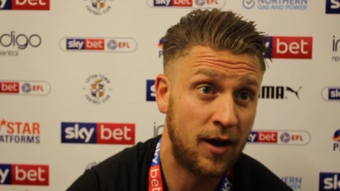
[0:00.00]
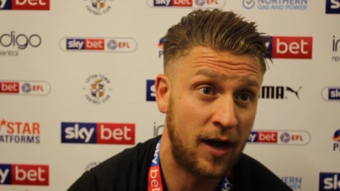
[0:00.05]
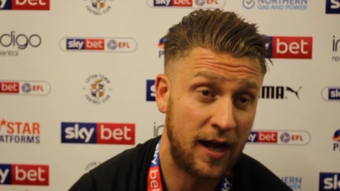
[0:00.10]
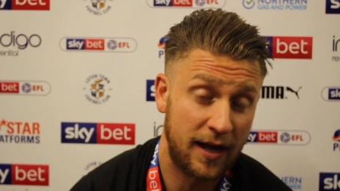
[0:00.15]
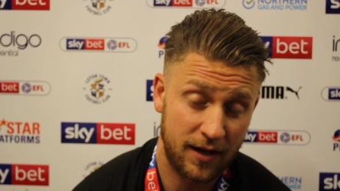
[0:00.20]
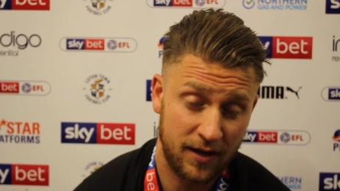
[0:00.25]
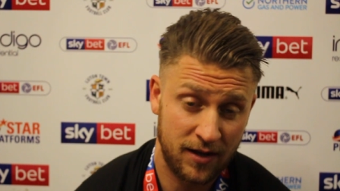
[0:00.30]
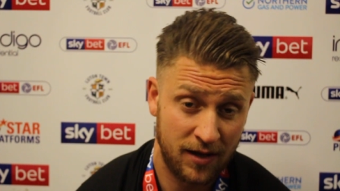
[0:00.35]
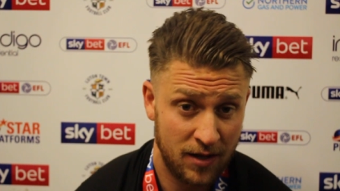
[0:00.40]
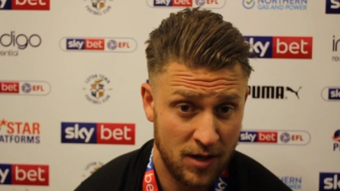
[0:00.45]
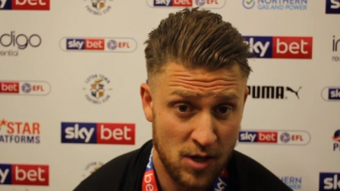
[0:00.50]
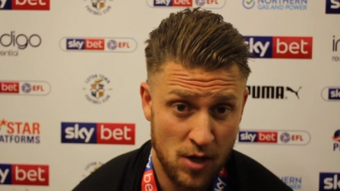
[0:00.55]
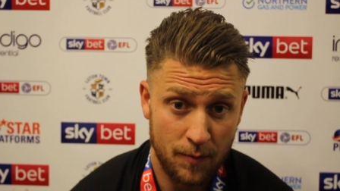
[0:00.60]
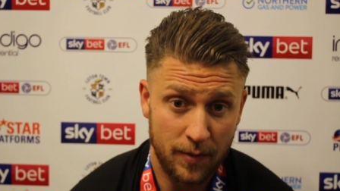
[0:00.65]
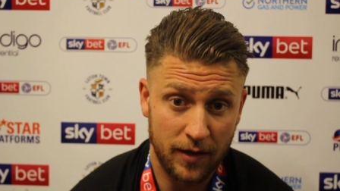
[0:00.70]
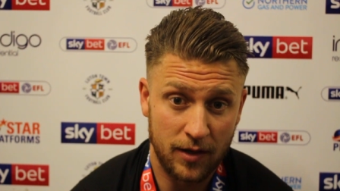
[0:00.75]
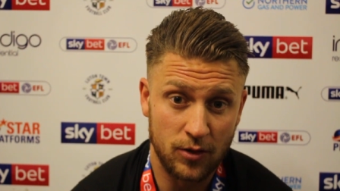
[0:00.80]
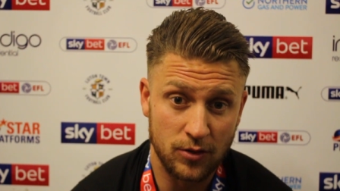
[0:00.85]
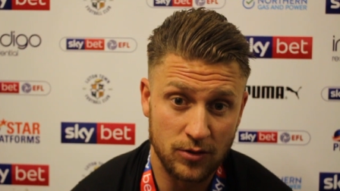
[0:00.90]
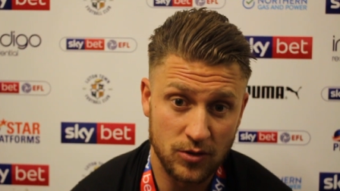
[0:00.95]
like,
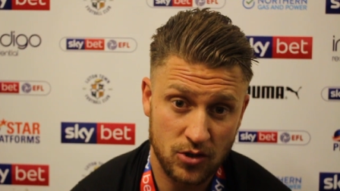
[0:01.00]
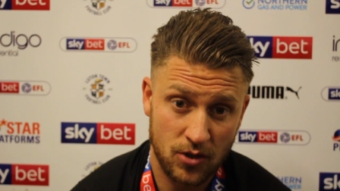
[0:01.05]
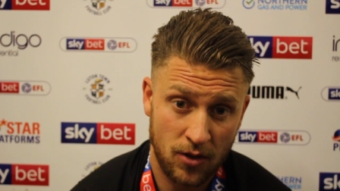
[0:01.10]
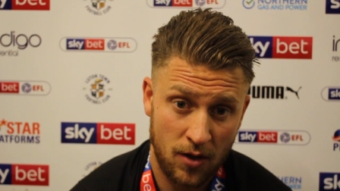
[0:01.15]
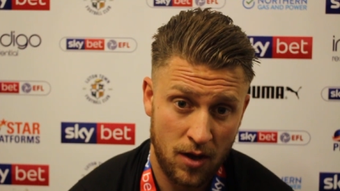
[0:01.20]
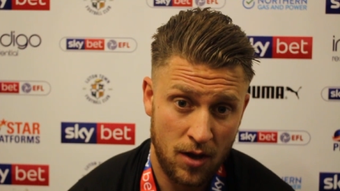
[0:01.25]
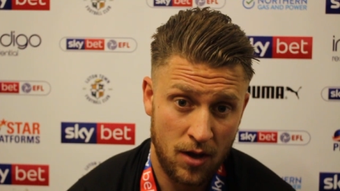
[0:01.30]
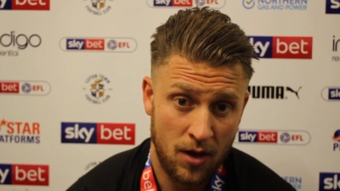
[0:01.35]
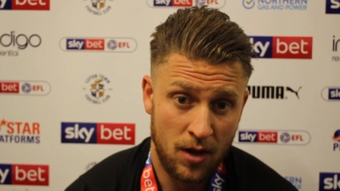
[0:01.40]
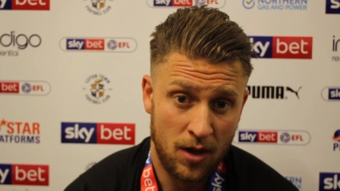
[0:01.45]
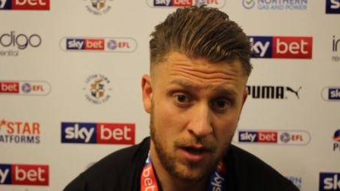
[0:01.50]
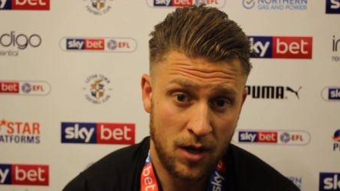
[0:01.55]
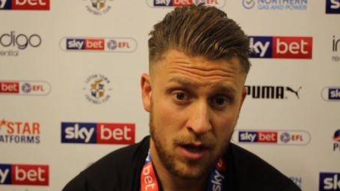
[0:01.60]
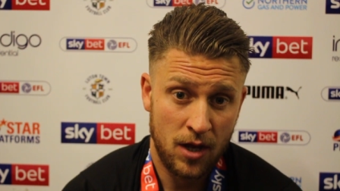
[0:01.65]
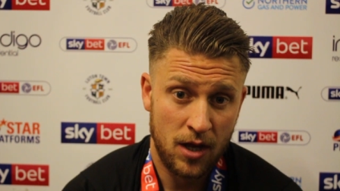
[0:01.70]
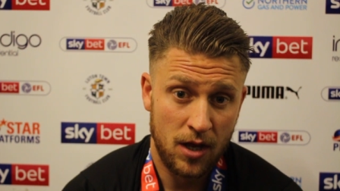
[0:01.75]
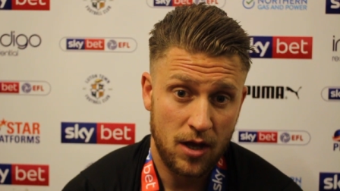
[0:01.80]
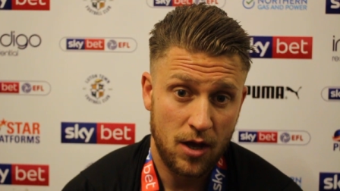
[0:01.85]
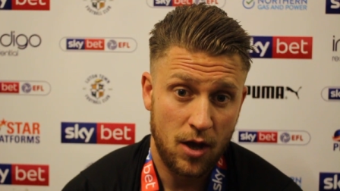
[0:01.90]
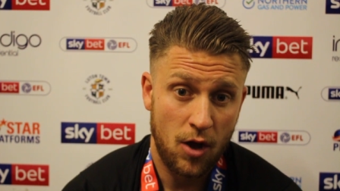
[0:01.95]
because
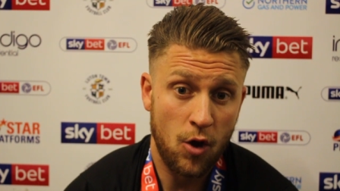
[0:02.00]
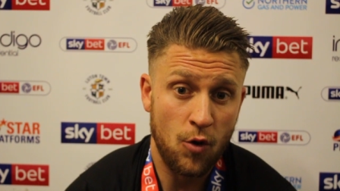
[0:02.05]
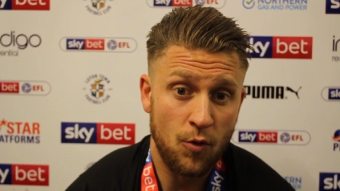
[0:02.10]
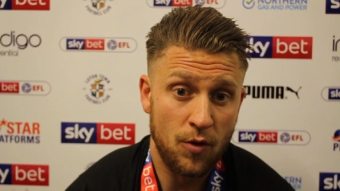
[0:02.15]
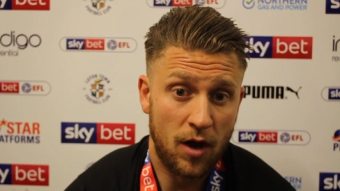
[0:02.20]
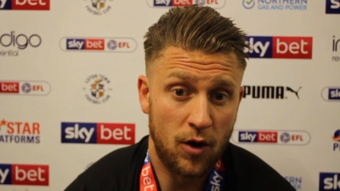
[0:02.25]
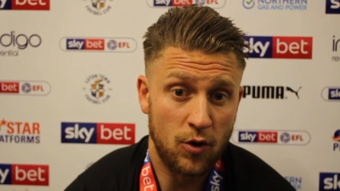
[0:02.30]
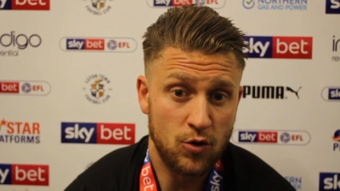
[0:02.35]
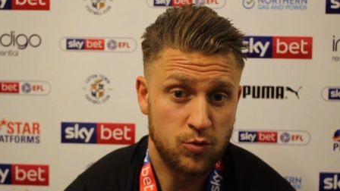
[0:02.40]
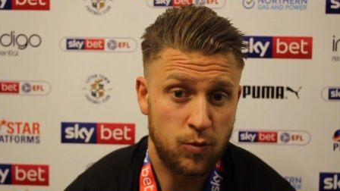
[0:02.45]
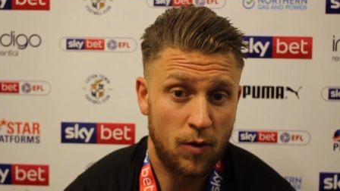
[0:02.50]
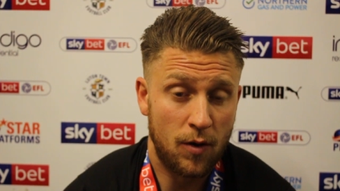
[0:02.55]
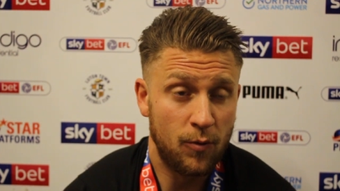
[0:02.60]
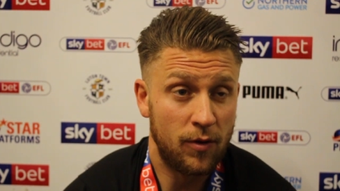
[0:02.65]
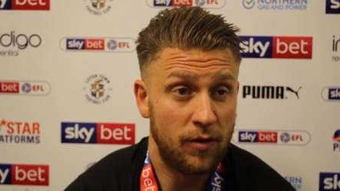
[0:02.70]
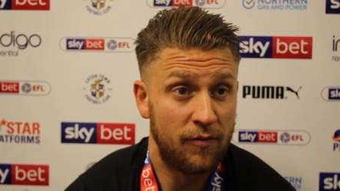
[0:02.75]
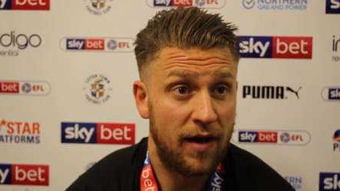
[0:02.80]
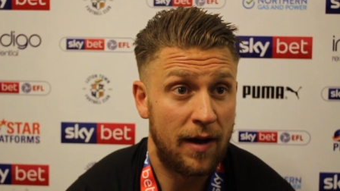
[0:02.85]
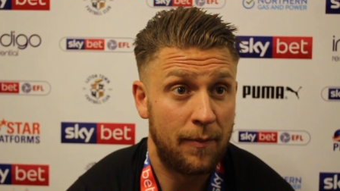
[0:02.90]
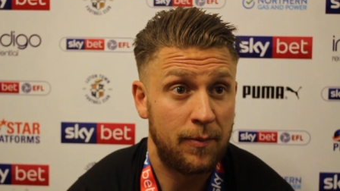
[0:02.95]
who knows what would
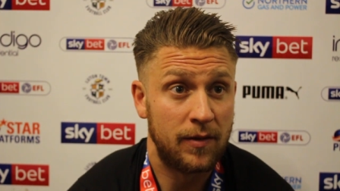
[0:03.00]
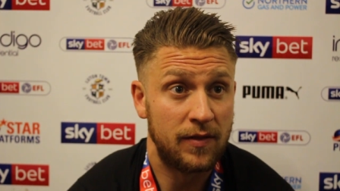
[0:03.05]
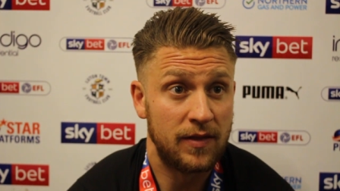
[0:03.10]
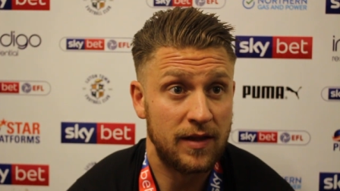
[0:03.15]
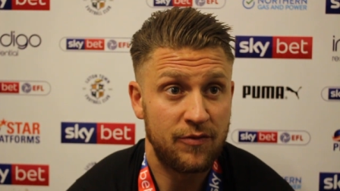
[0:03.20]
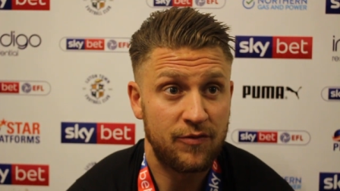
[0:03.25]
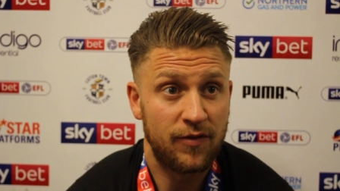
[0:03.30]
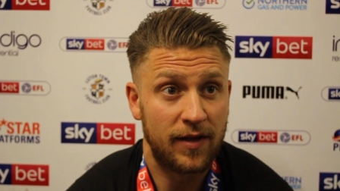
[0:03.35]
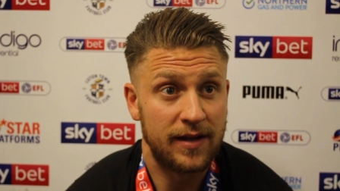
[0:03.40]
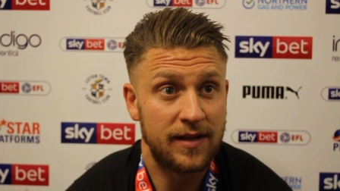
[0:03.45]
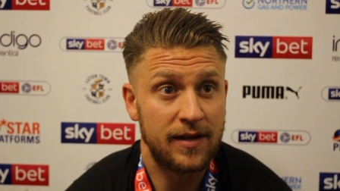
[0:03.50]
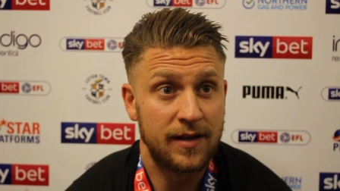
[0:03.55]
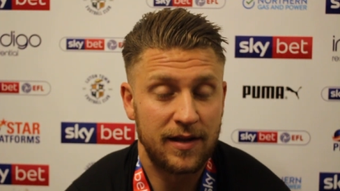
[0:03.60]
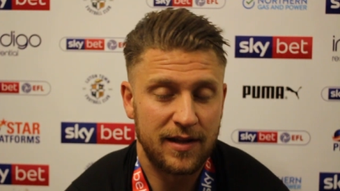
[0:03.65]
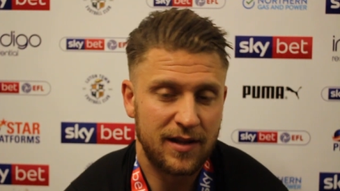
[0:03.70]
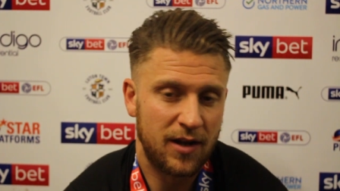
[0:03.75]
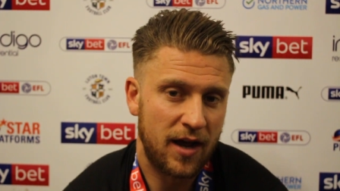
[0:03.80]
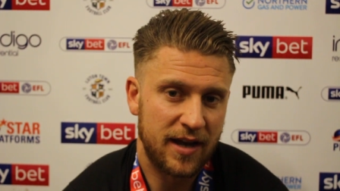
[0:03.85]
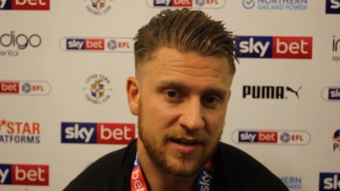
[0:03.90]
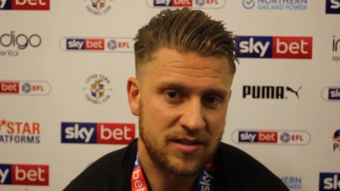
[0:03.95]
have happened if they
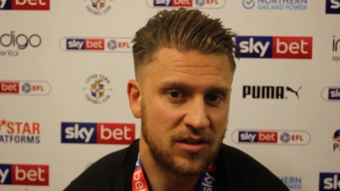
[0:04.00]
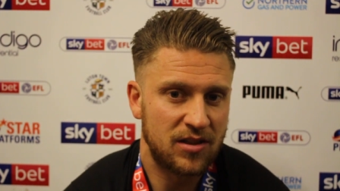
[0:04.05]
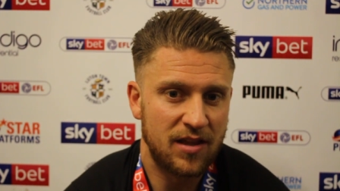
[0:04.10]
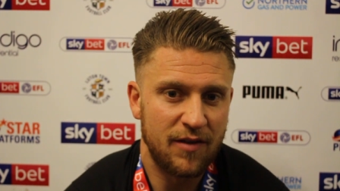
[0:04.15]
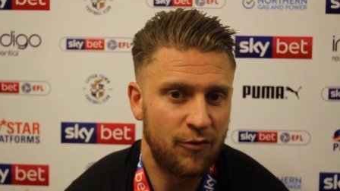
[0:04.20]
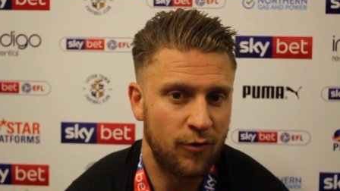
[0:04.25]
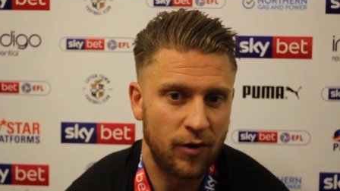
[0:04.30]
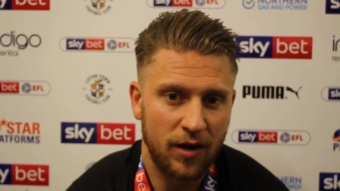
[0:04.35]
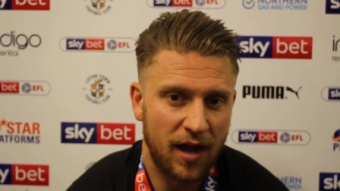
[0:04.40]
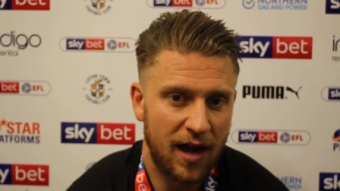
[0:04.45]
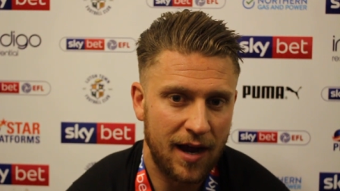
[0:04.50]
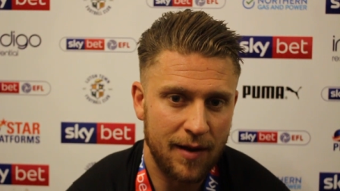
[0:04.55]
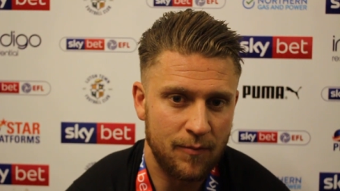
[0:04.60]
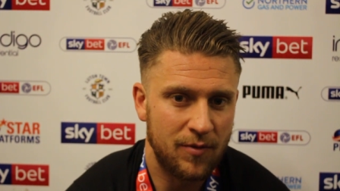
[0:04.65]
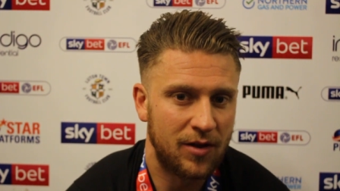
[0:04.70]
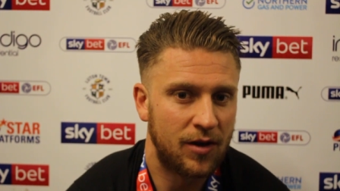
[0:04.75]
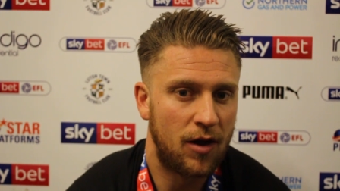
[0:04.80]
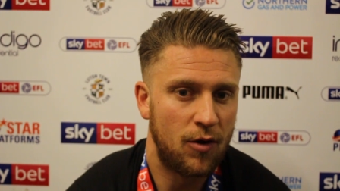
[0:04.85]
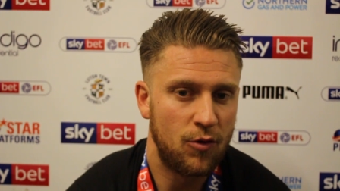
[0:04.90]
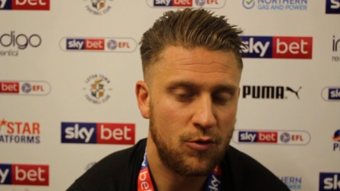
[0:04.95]
didn't, like, it's a different game,
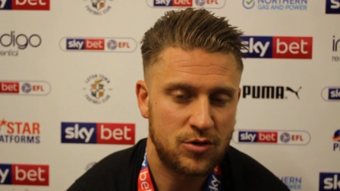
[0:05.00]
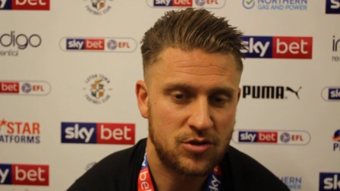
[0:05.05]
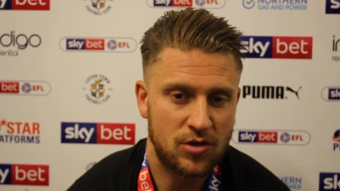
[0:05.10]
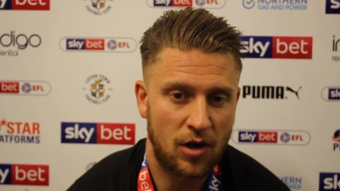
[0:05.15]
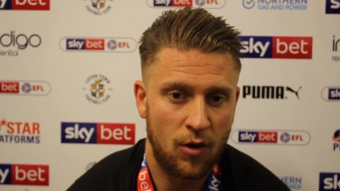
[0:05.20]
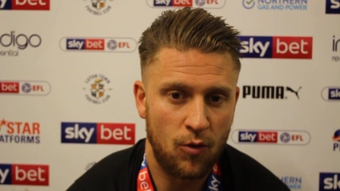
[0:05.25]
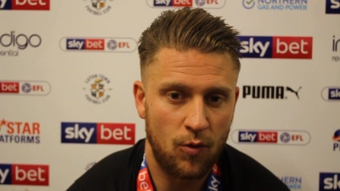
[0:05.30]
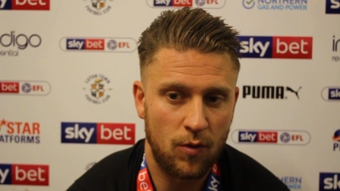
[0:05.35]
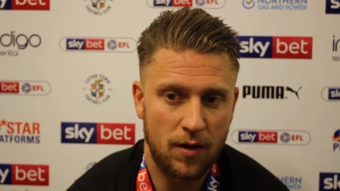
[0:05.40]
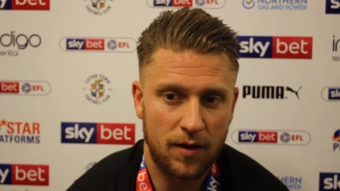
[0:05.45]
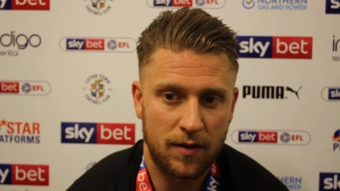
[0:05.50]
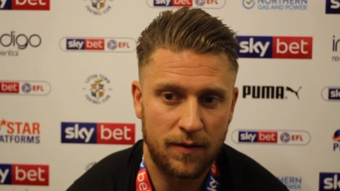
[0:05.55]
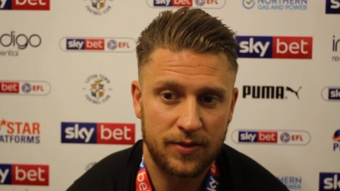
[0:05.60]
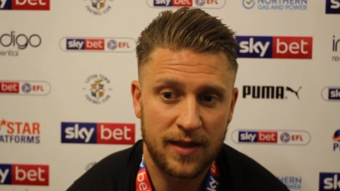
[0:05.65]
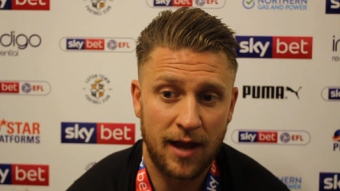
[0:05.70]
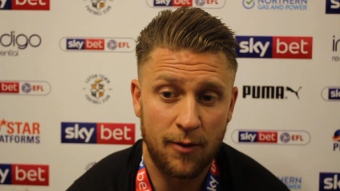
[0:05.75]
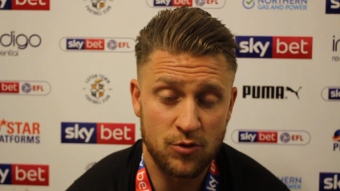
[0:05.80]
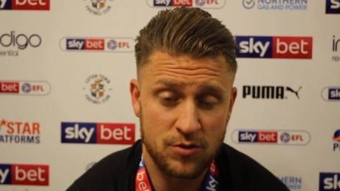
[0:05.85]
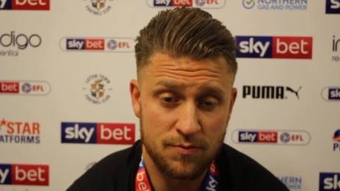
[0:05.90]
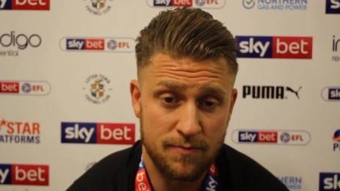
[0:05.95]
you know, so
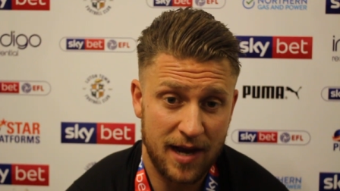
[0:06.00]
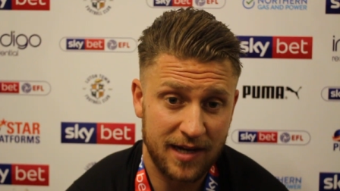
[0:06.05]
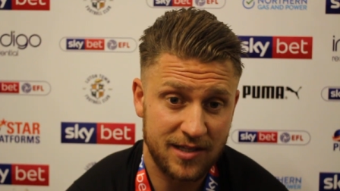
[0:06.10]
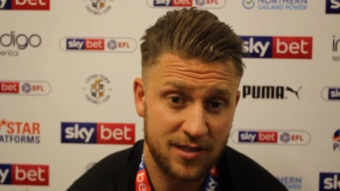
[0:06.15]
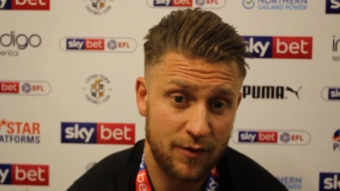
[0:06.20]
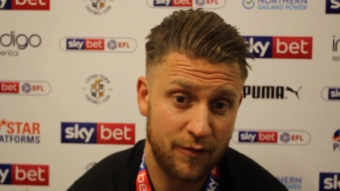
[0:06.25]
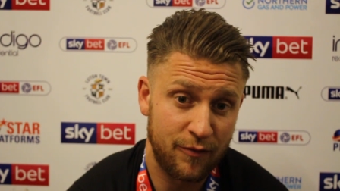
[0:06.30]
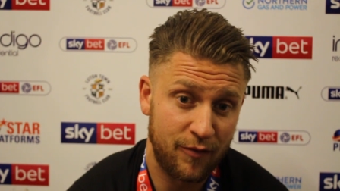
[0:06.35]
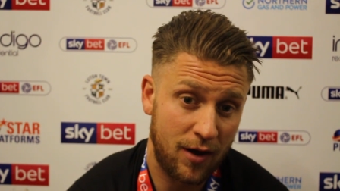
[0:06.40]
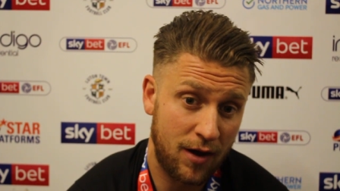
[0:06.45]
that was massive.